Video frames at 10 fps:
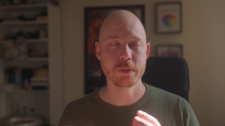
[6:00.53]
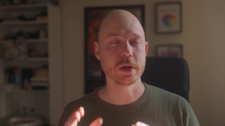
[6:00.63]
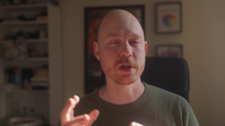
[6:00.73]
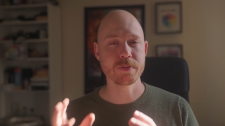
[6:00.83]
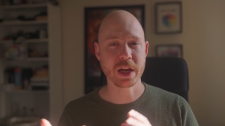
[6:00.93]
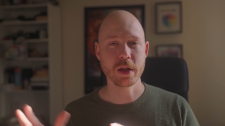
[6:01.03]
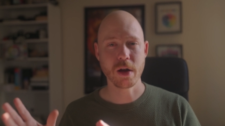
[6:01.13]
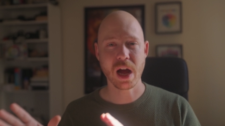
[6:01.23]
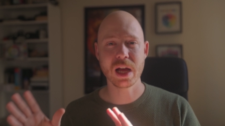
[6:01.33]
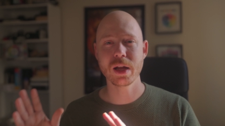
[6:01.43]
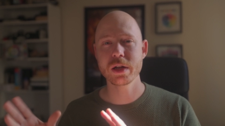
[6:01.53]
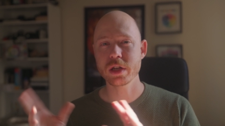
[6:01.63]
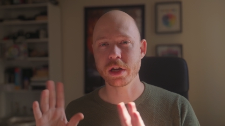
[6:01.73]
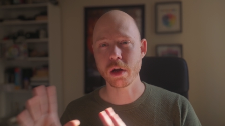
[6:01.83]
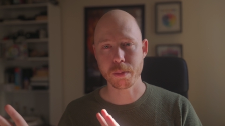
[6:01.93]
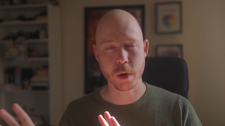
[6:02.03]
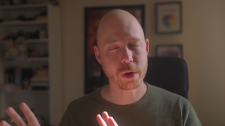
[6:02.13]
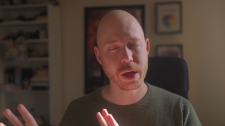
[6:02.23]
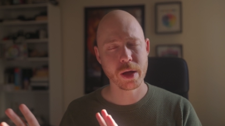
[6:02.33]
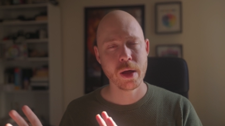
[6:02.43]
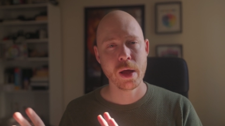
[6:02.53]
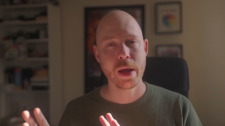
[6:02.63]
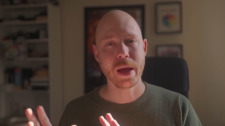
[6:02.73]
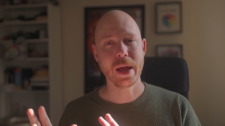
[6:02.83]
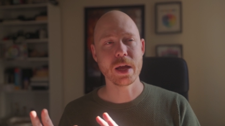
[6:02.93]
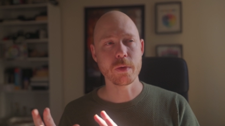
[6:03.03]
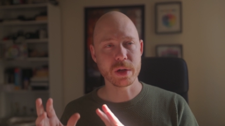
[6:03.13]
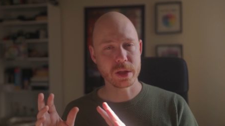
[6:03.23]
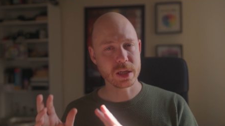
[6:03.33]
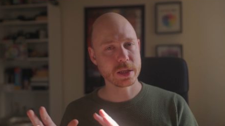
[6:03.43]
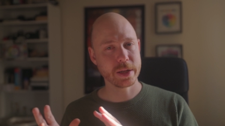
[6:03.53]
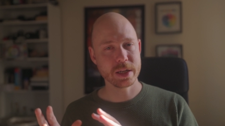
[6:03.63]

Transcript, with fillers: you know, specular highlights in your bokeh and with this